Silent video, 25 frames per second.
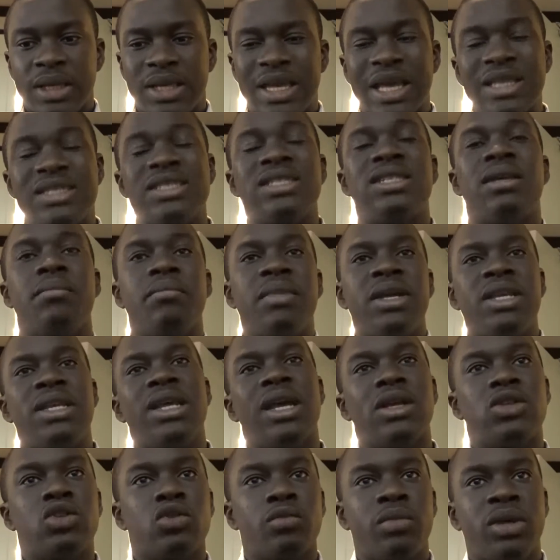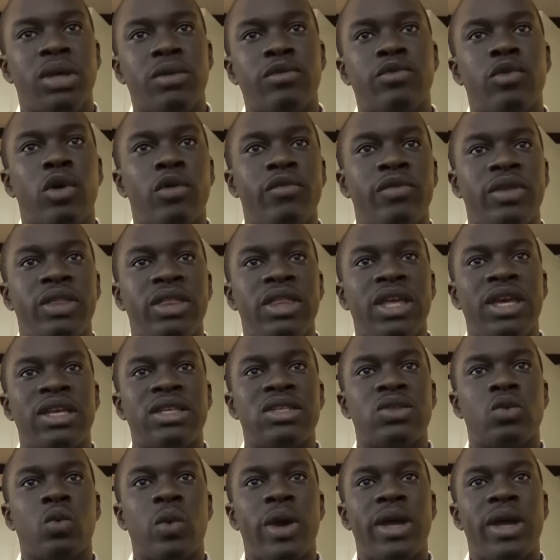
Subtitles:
getting the media to be involved in this